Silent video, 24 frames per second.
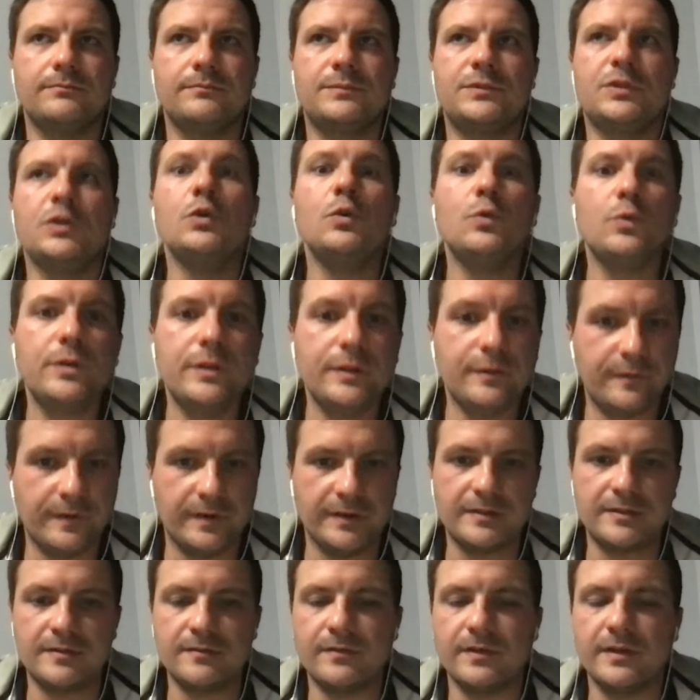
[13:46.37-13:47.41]
two
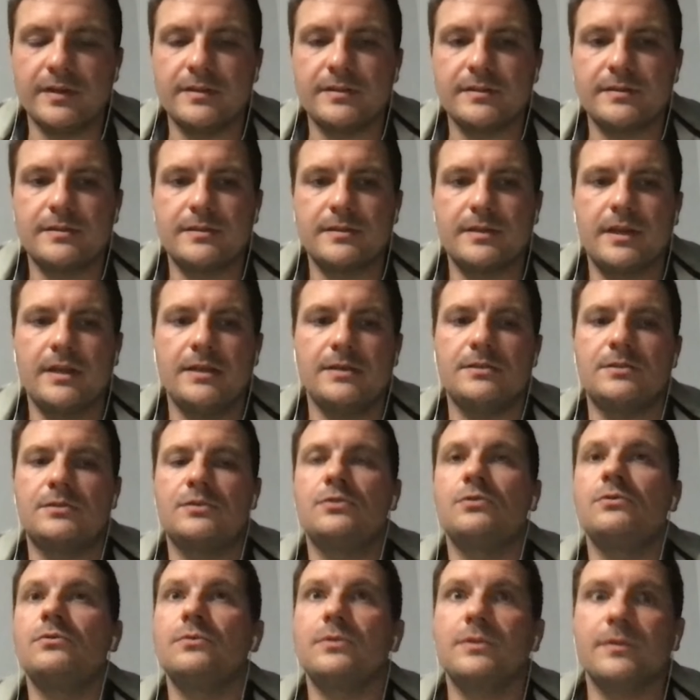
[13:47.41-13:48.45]
defensive ends and
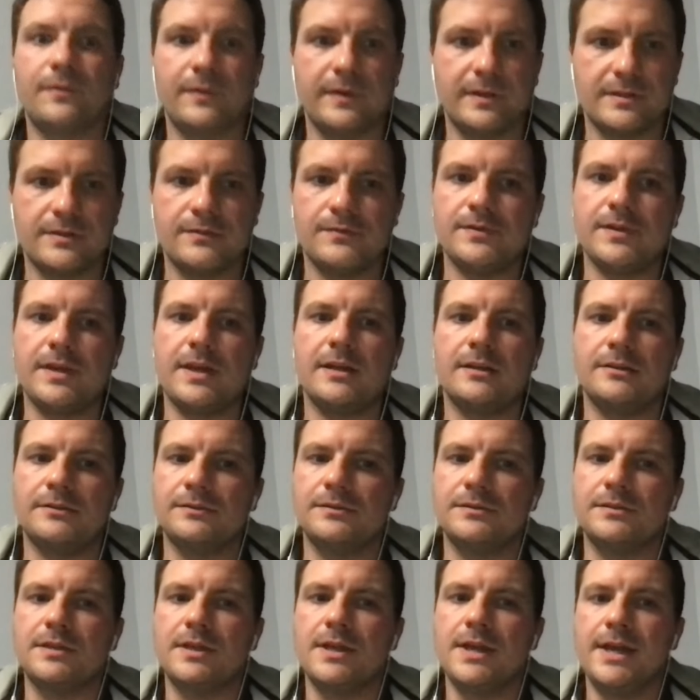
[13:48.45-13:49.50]
two defensive
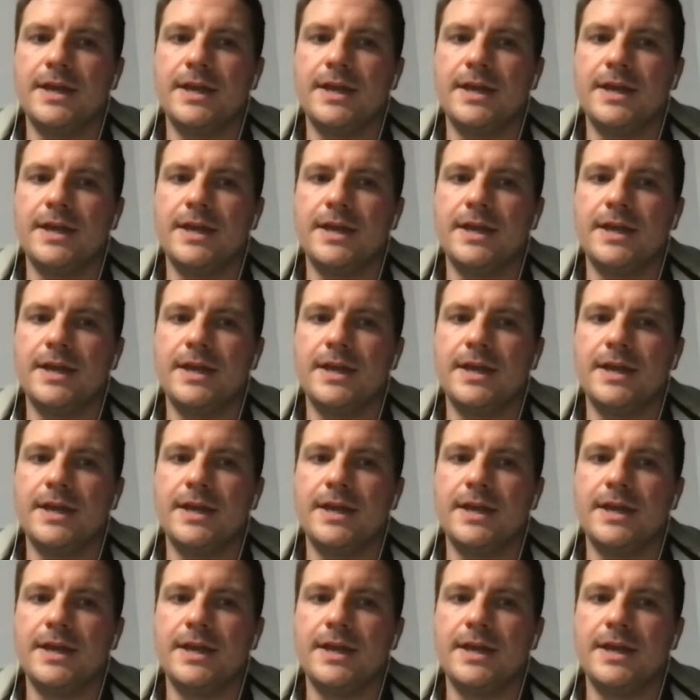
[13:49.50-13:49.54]
tackles